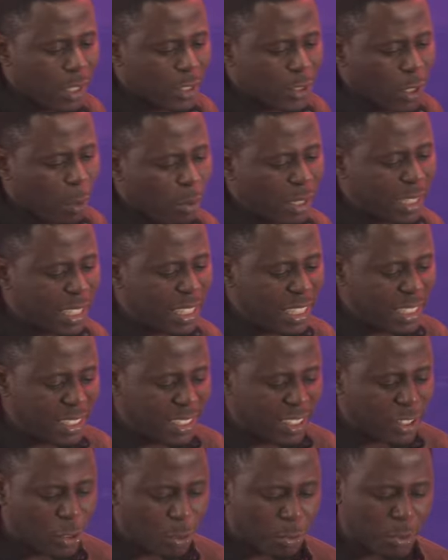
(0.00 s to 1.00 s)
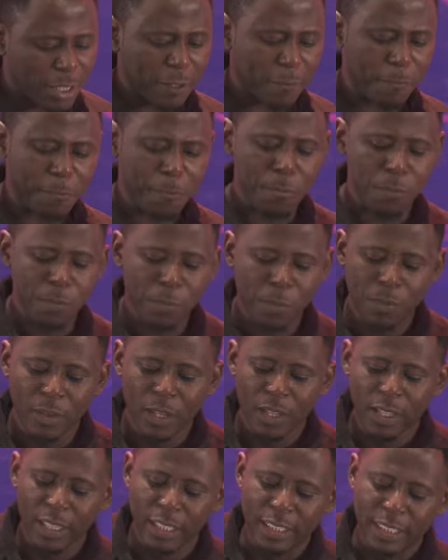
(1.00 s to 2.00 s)
Is somebody listening to me?
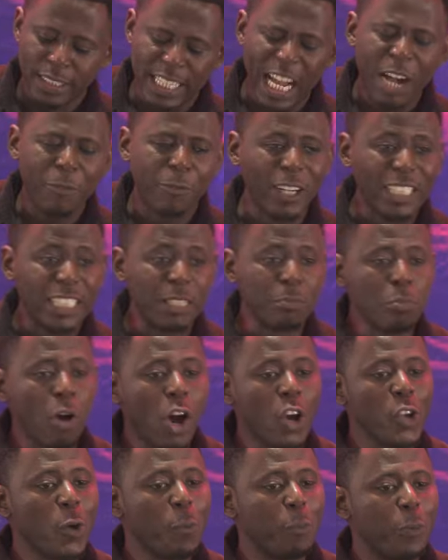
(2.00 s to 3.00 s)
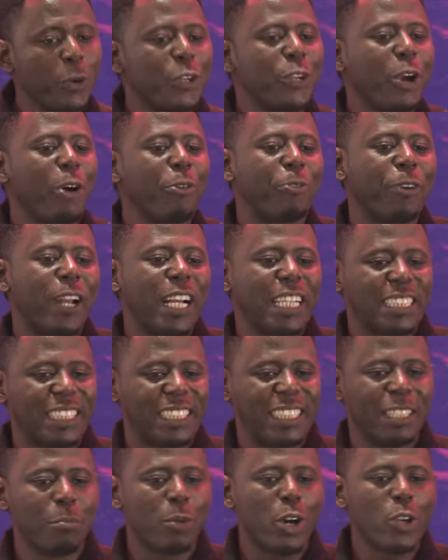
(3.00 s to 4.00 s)
Therefore, the more you build your
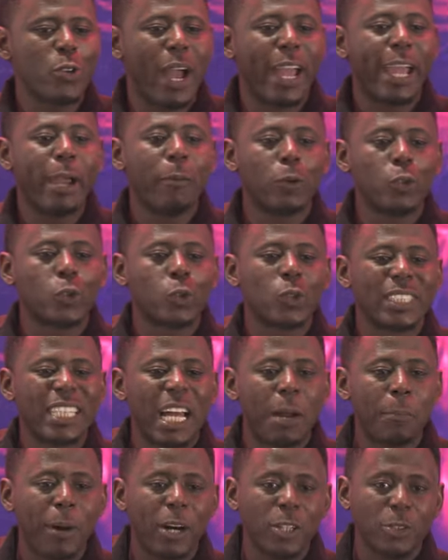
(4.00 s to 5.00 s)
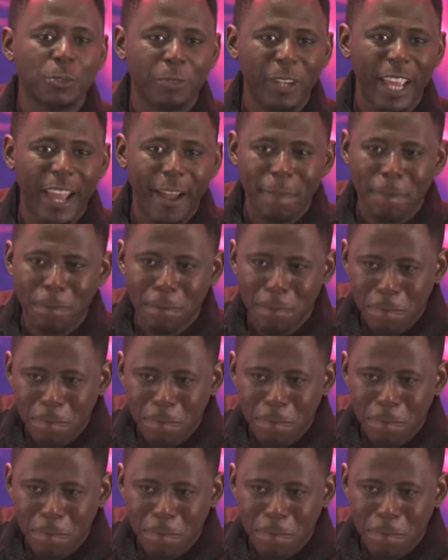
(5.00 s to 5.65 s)
faith, the more you are able to stamp out fear.